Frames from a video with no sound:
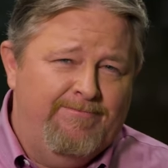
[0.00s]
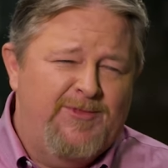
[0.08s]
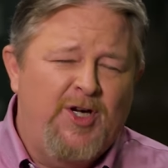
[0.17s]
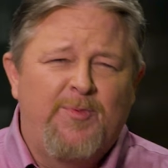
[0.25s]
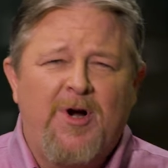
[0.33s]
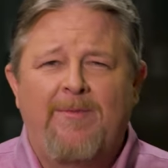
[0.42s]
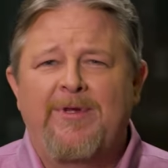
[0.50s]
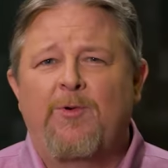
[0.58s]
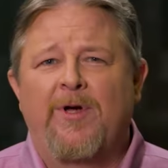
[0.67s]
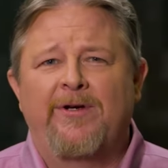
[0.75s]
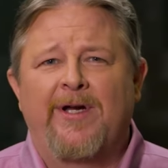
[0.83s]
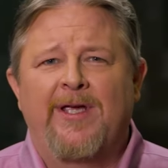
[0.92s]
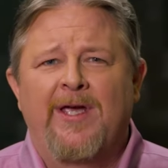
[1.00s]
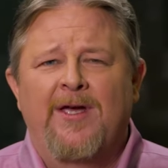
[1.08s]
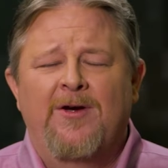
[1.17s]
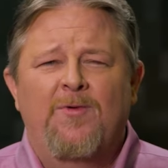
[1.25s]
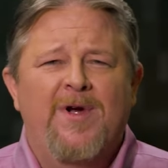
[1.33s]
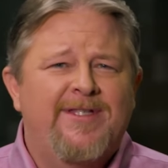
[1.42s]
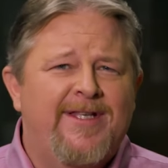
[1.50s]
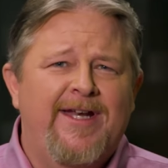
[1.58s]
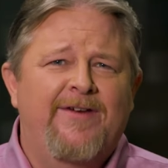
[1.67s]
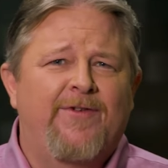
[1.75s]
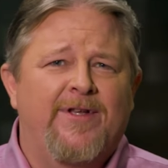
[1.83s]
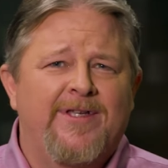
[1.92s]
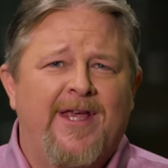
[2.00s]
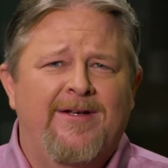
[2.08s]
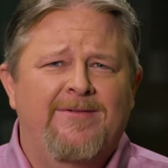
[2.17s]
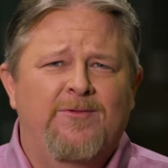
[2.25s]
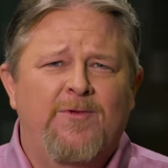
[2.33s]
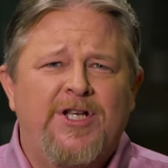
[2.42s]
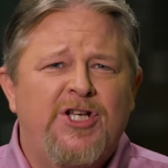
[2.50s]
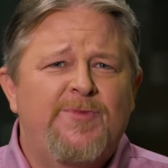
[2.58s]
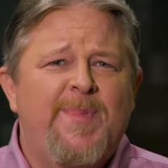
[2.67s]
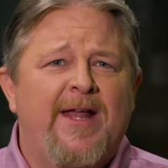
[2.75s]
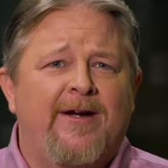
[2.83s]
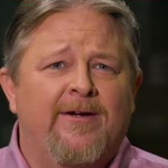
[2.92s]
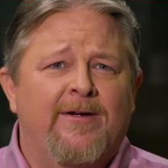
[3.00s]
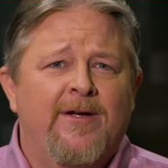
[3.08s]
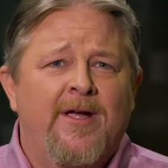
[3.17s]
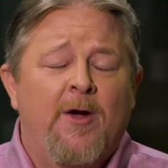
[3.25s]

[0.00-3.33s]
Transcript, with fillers: You're probably wondering, what's the difference and which is better?